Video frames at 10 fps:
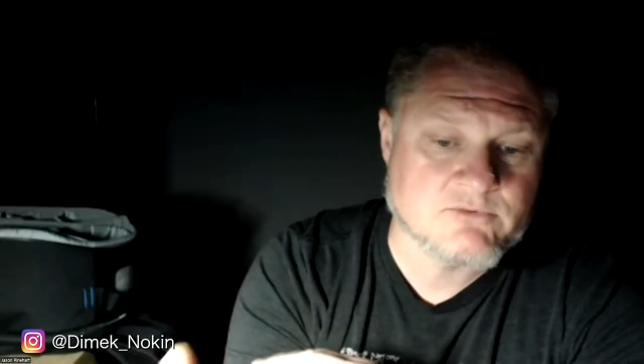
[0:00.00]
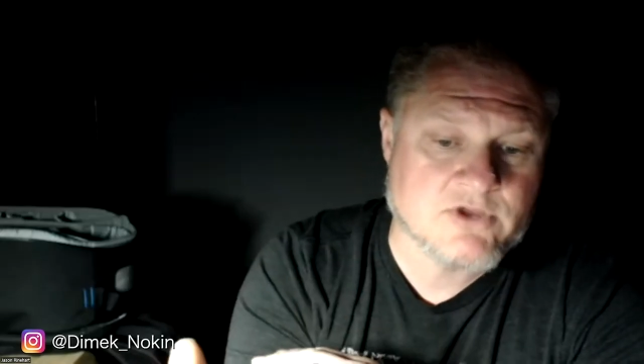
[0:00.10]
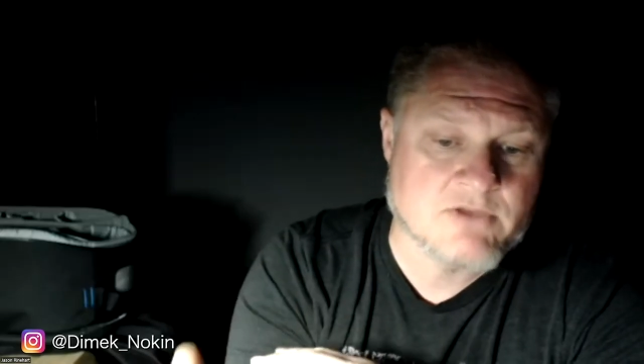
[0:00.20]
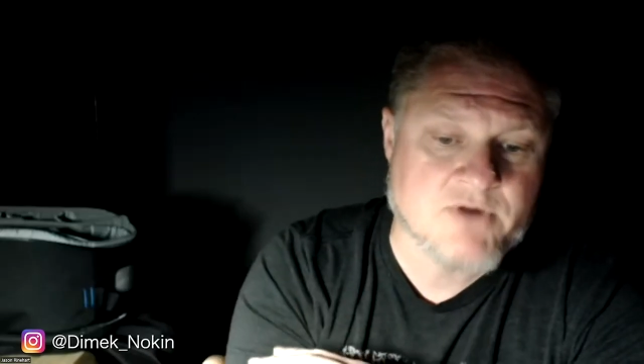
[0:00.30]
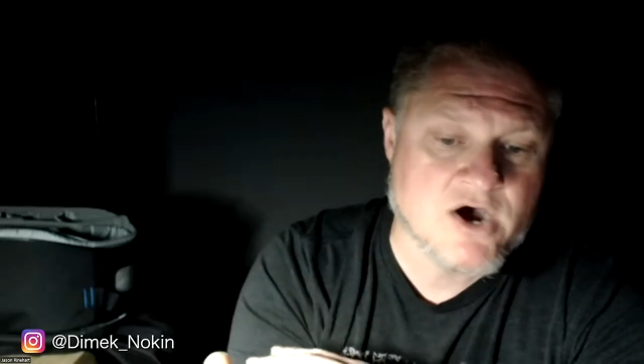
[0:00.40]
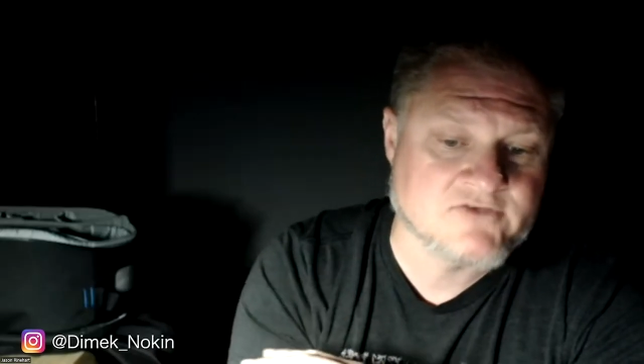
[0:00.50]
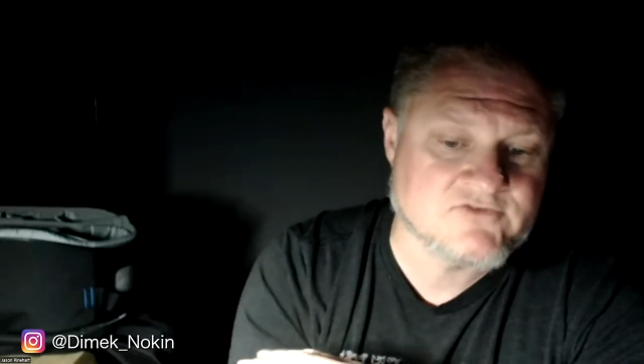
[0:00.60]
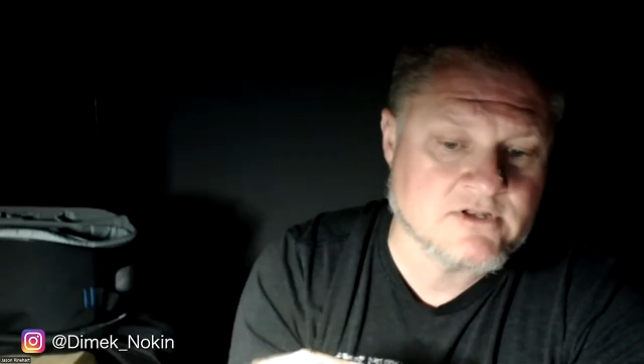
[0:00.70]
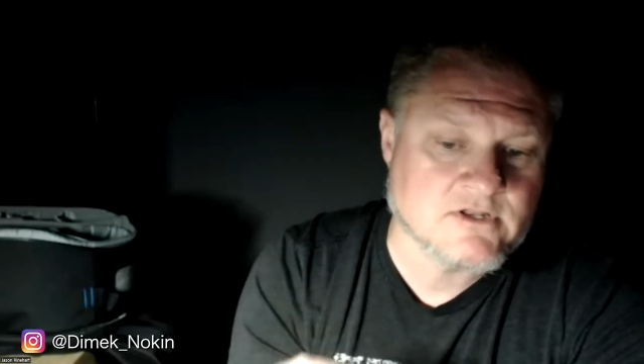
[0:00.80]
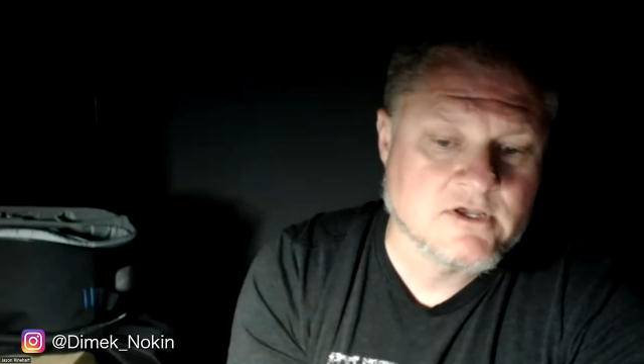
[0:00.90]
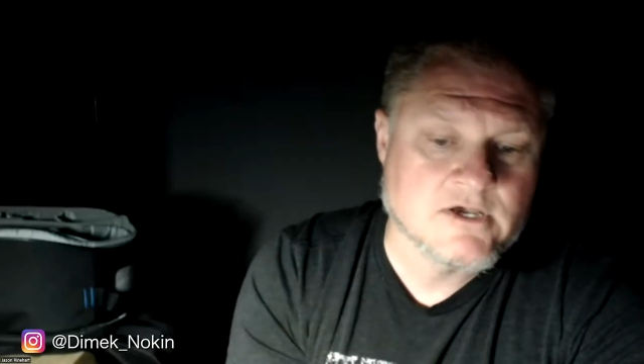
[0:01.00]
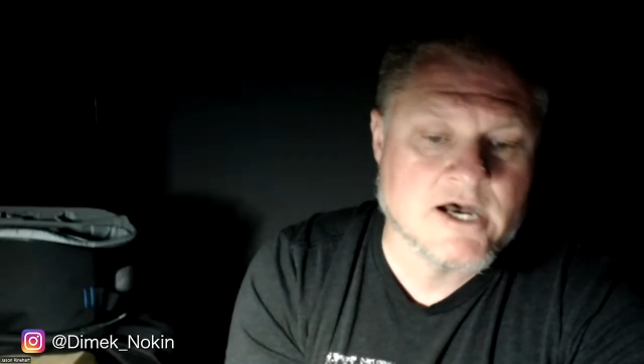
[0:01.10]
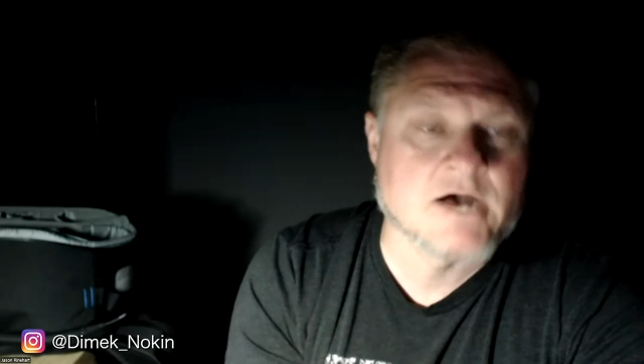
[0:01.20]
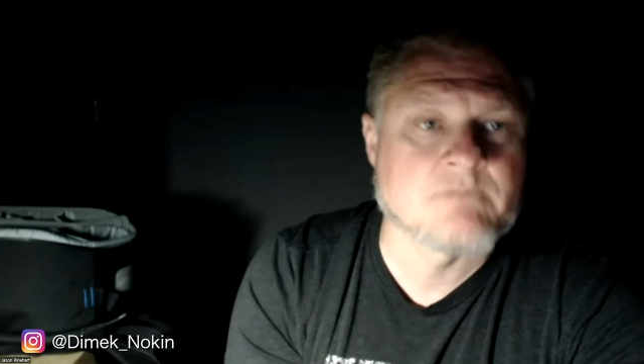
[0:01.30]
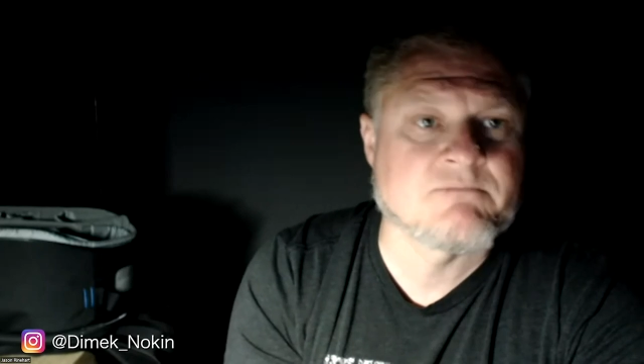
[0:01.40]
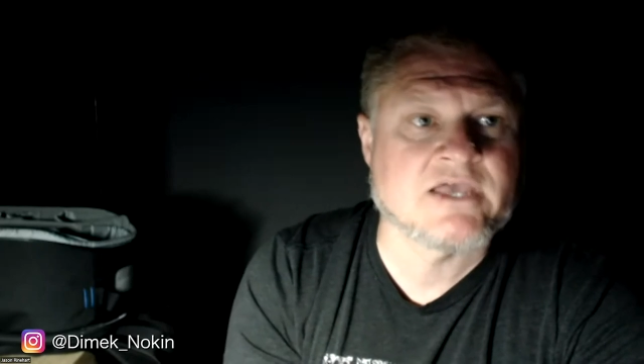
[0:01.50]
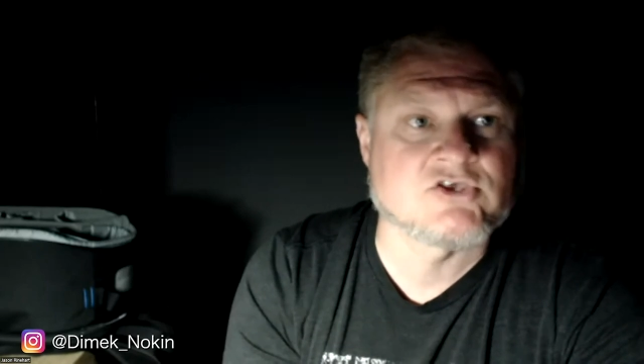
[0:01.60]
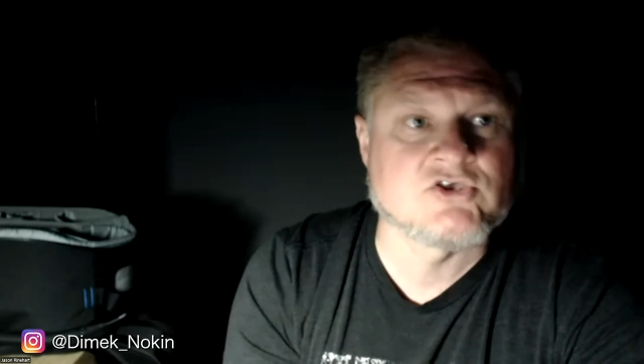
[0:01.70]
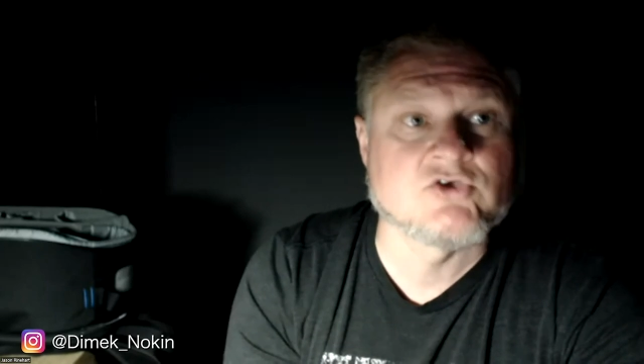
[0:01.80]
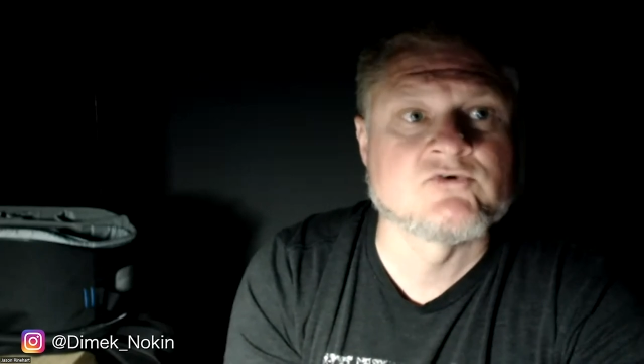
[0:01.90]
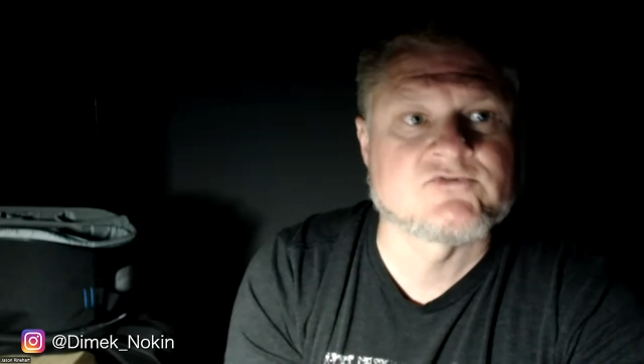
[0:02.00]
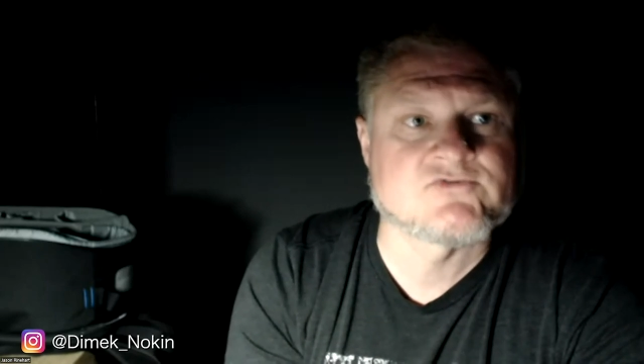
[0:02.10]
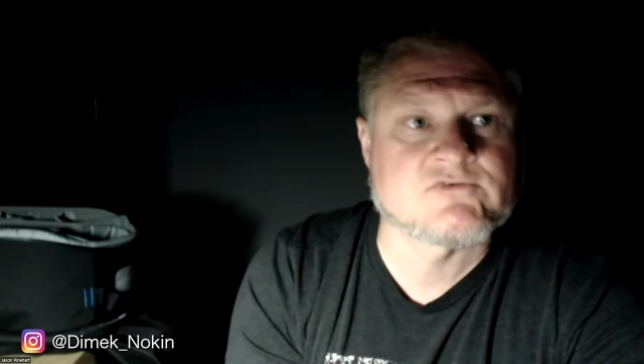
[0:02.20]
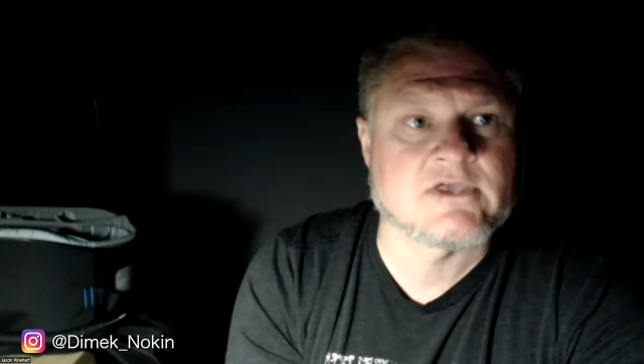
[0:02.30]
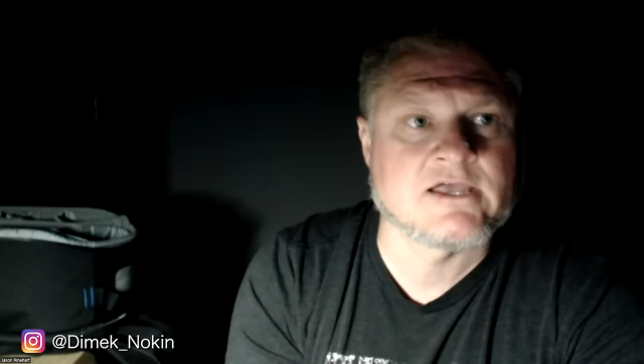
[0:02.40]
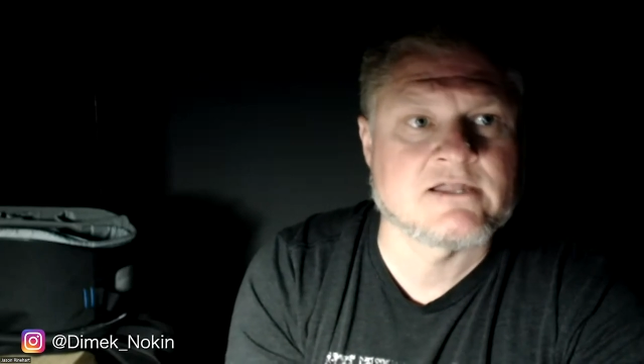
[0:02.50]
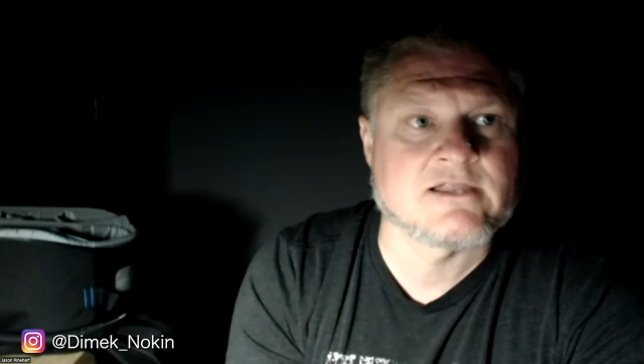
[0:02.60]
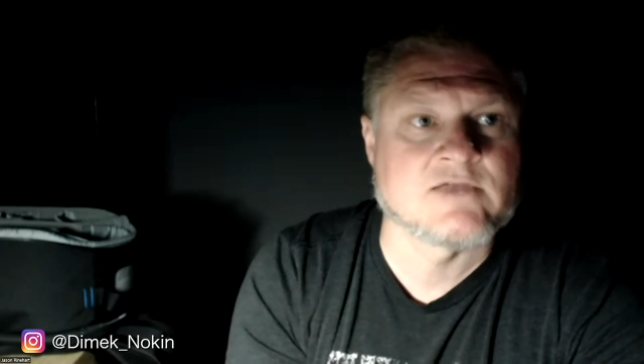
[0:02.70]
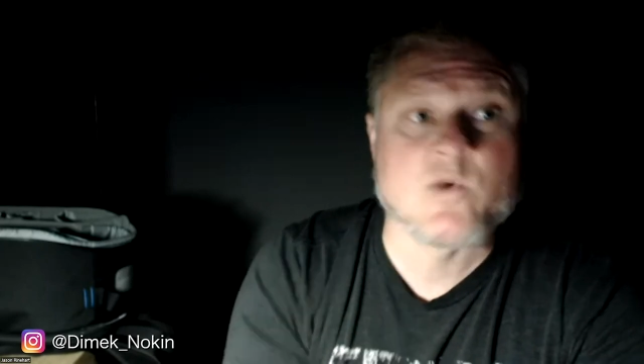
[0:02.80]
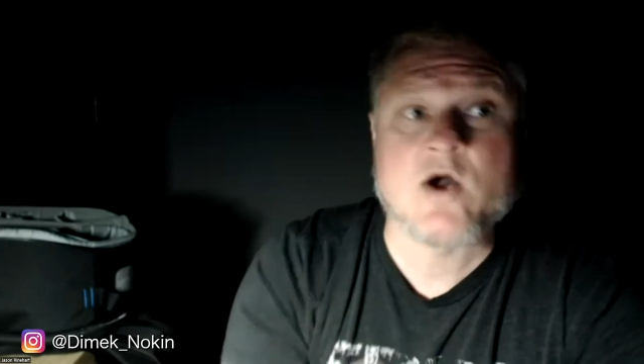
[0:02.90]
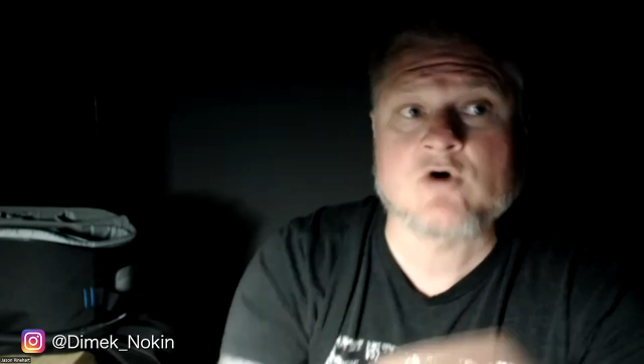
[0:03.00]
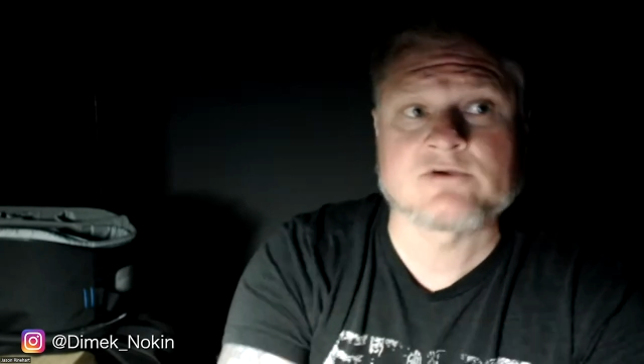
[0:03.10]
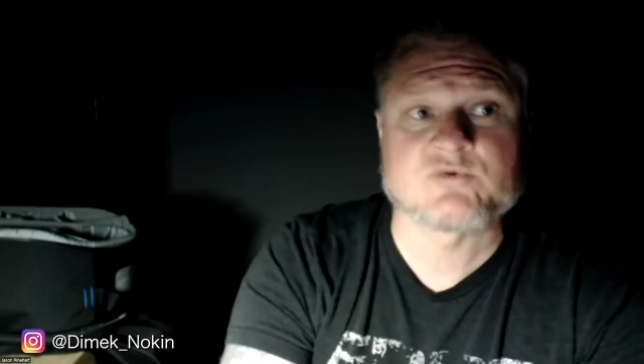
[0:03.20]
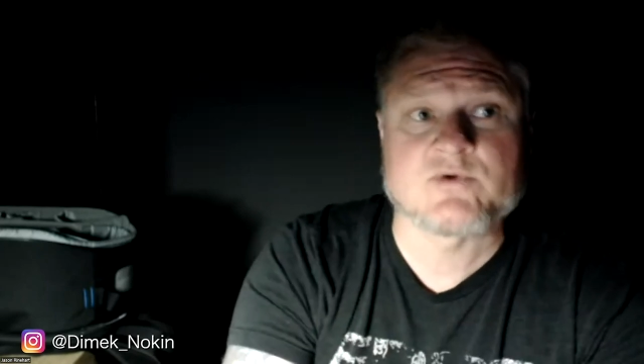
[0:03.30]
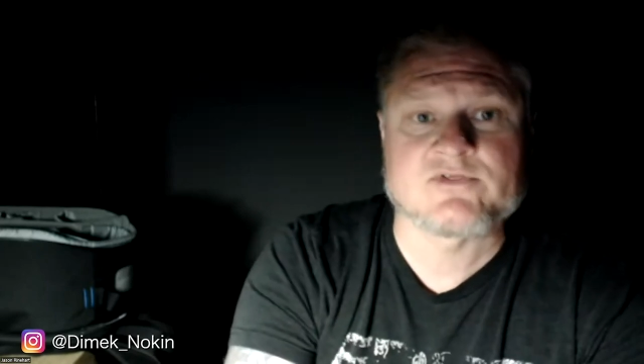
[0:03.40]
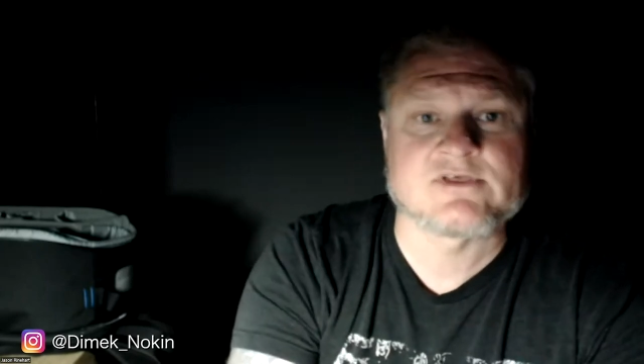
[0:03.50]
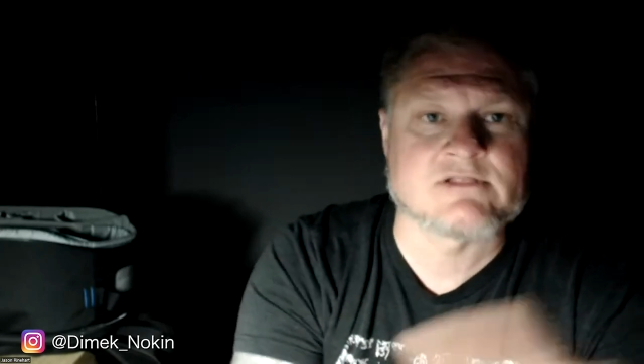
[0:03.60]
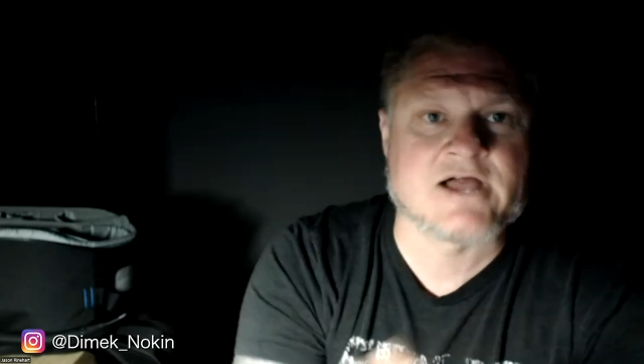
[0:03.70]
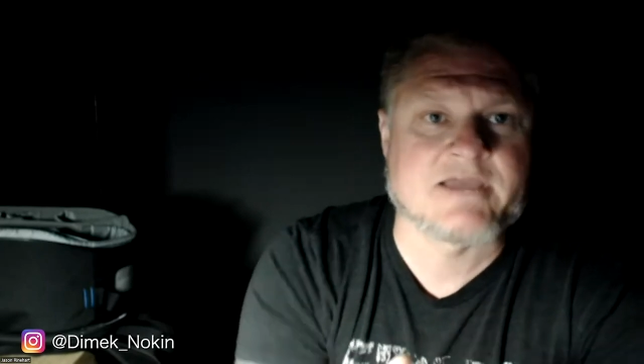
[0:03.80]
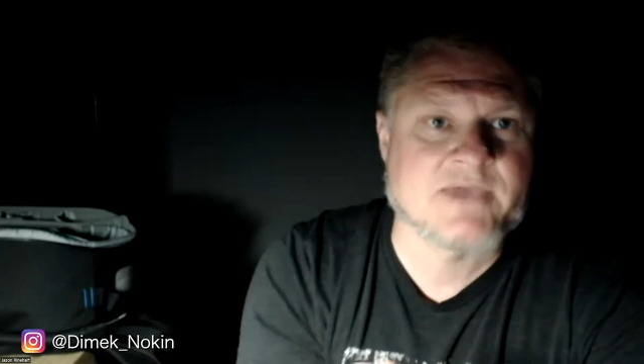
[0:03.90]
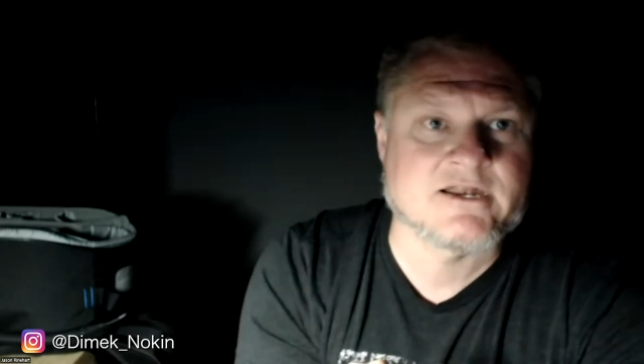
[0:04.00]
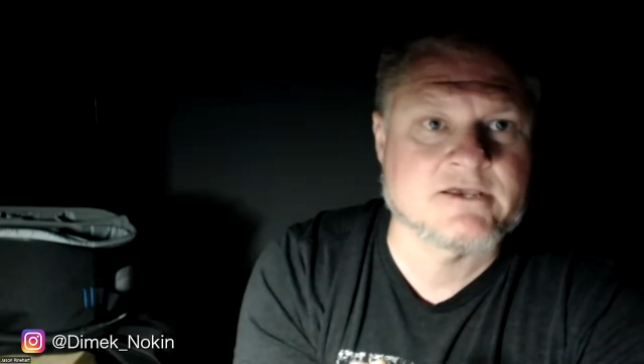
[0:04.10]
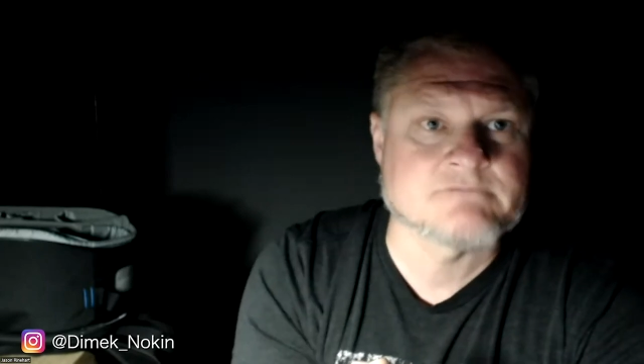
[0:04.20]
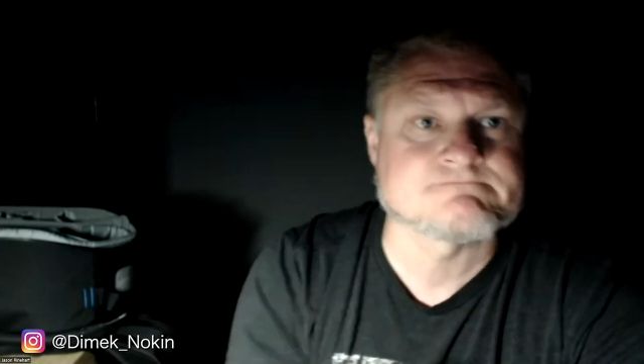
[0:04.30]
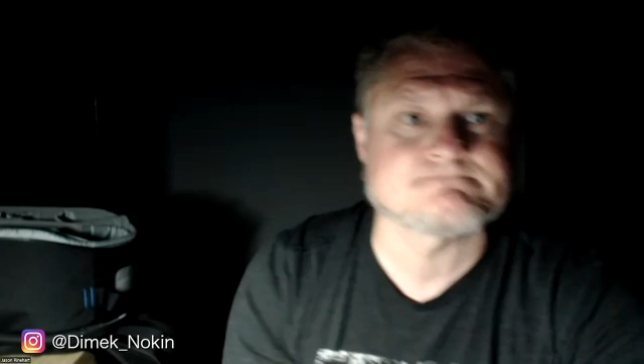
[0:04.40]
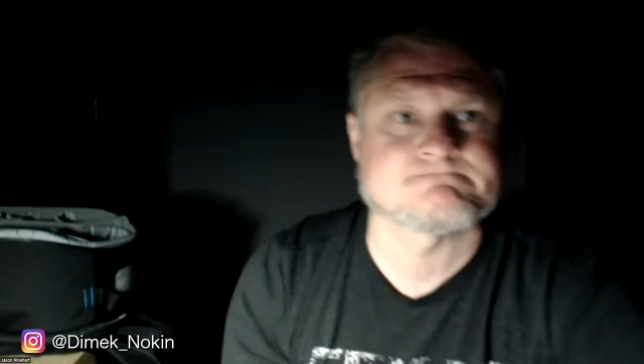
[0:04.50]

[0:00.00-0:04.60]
composite being used and welcomed within light painting?